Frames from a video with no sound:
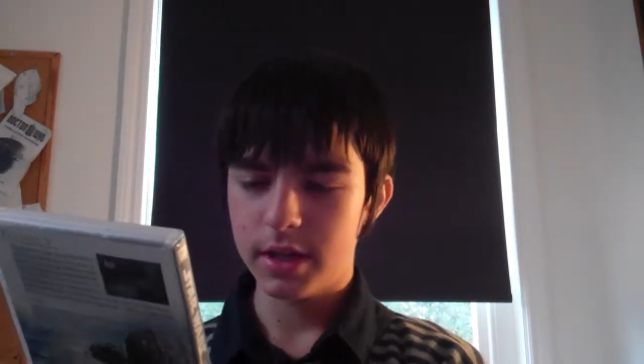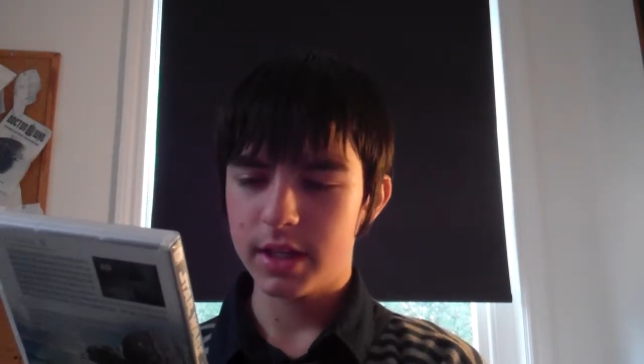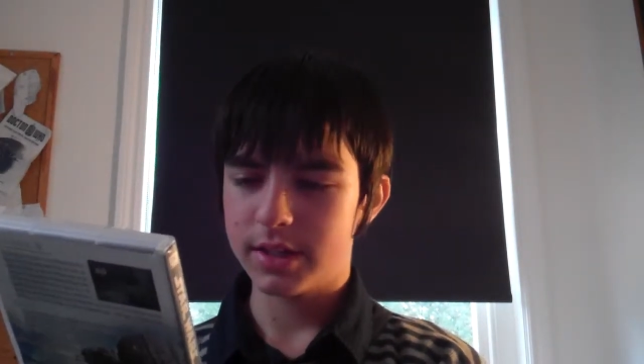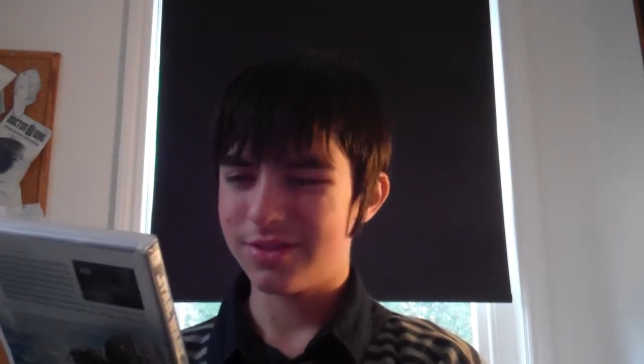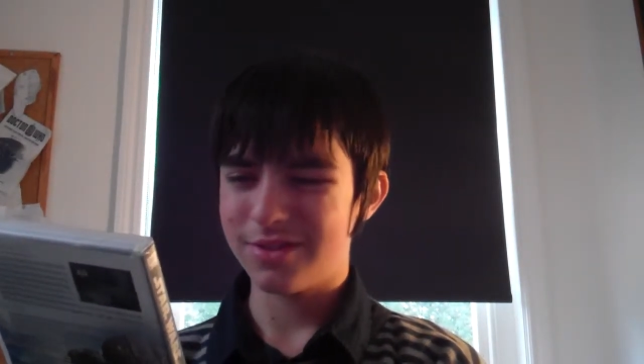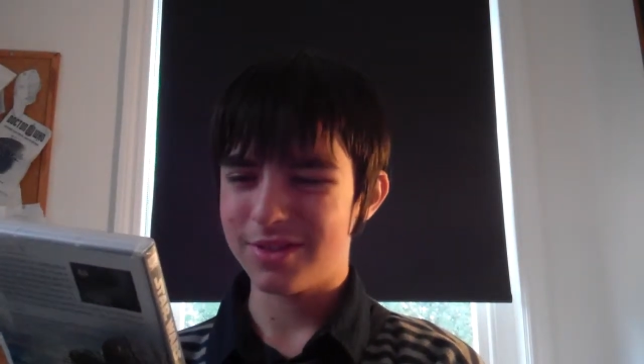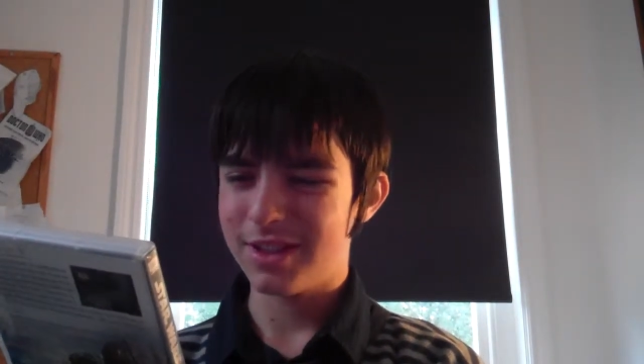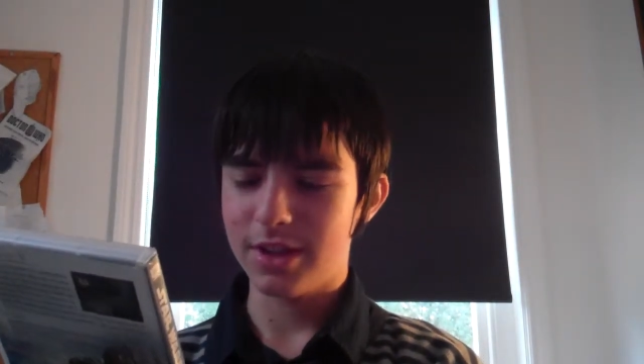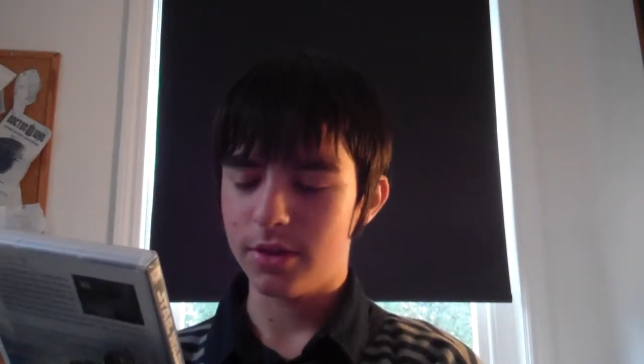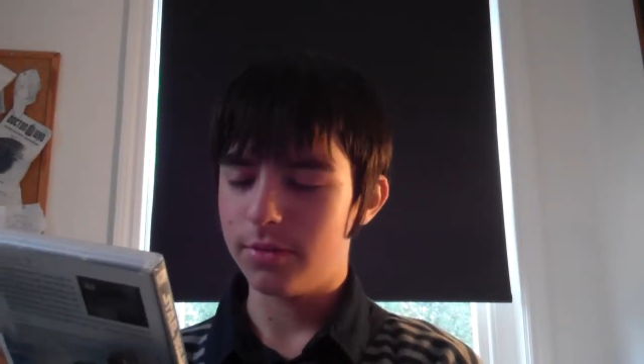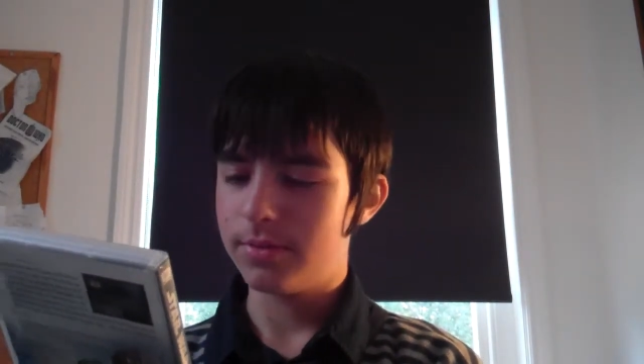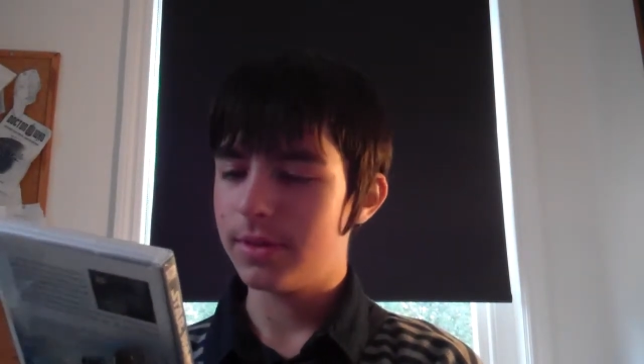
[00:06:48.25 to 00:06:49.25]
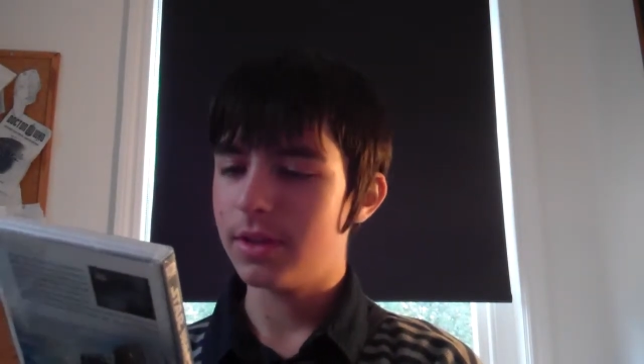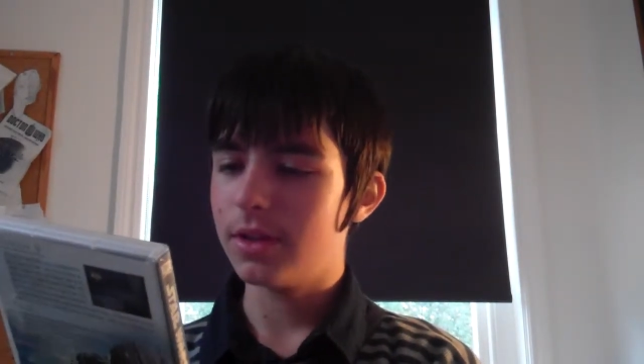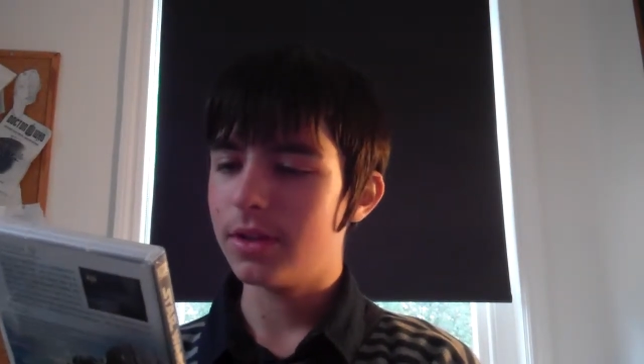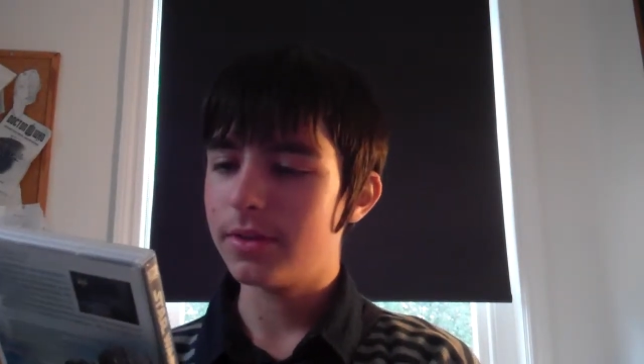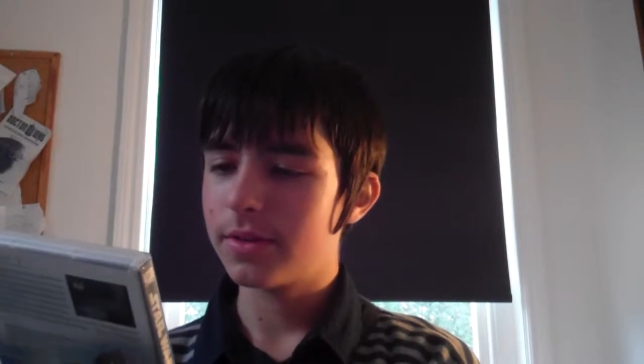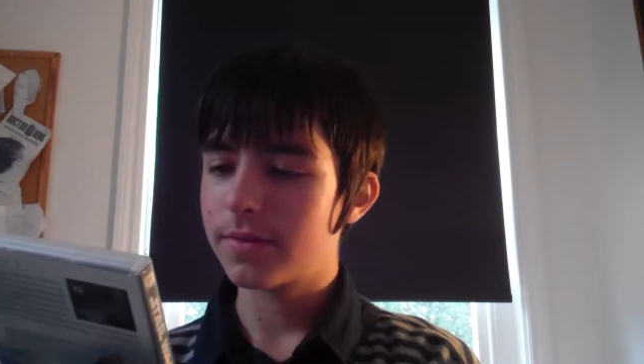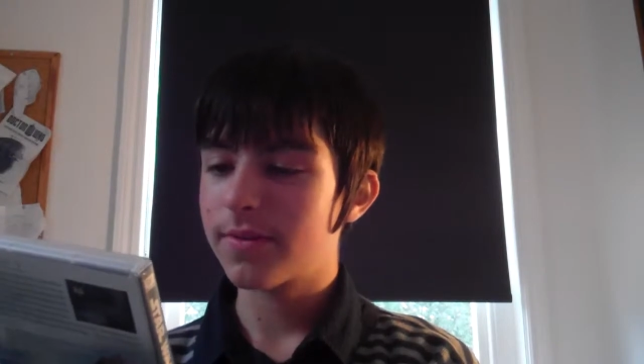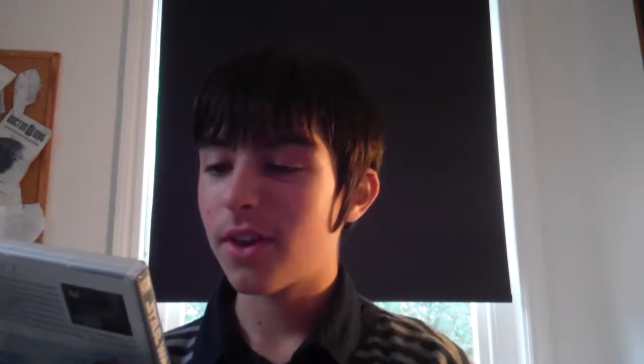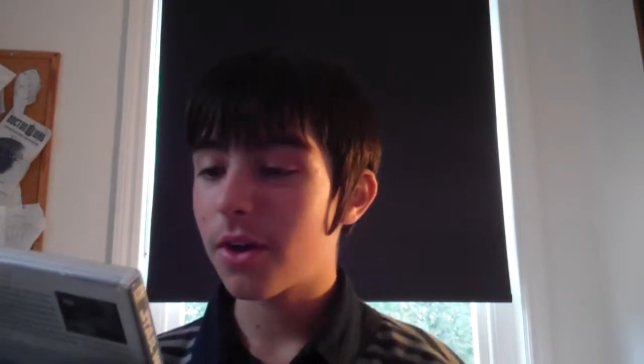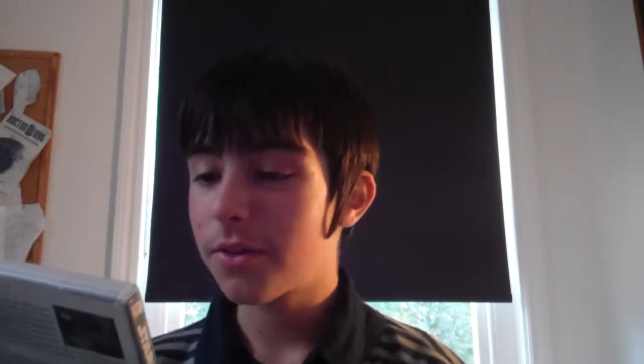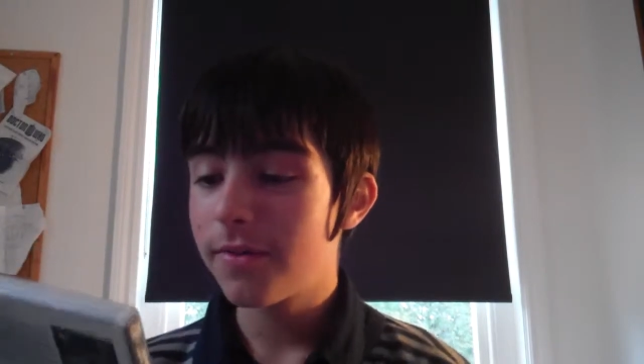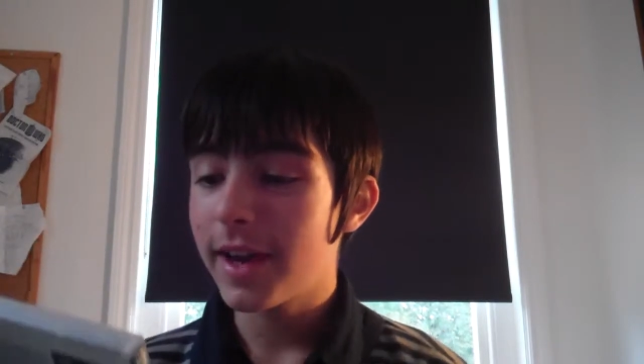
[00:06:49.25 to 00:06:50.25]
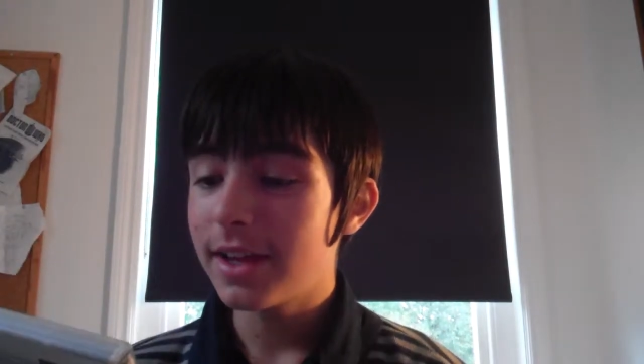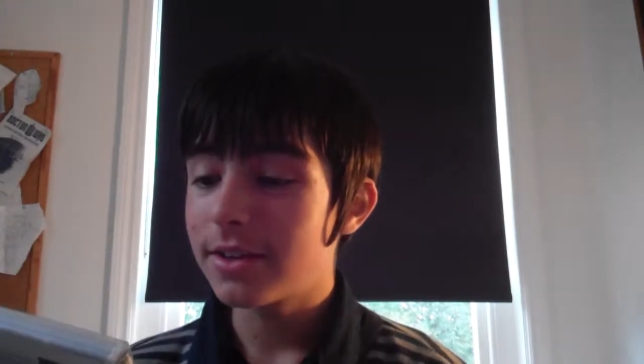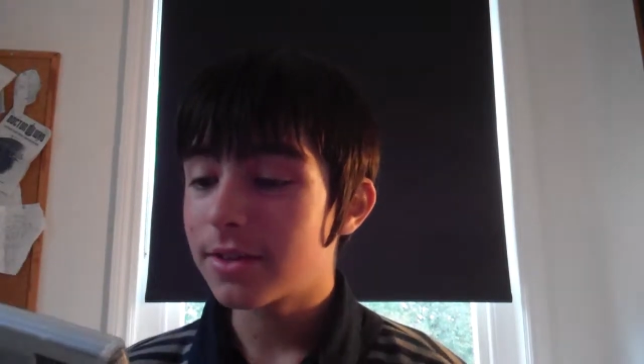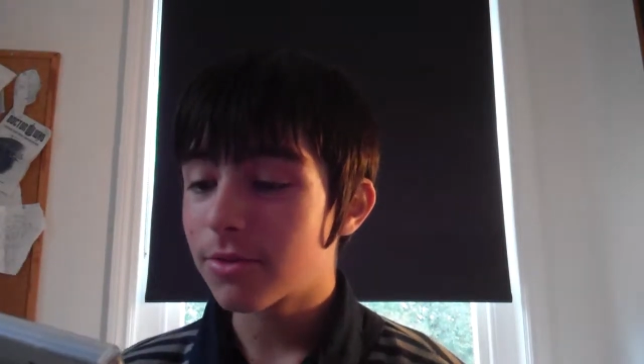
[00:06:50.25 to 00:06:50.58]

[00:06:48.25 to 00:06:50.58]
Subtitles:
It's got, Darth Vader